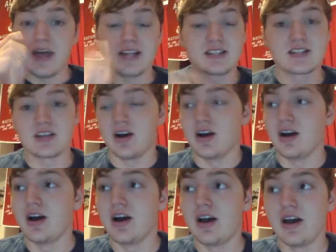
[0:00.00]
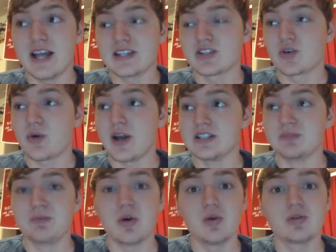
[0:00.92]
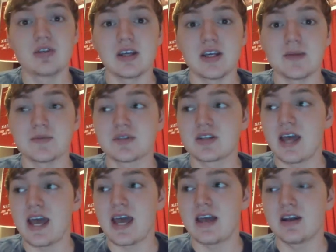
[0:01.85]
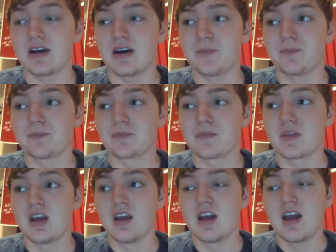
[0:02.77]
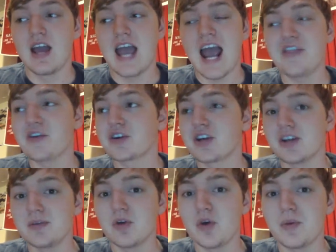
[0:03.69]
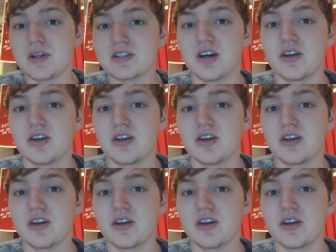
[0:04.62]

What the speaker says: That's crazy. Both teams had their good moments.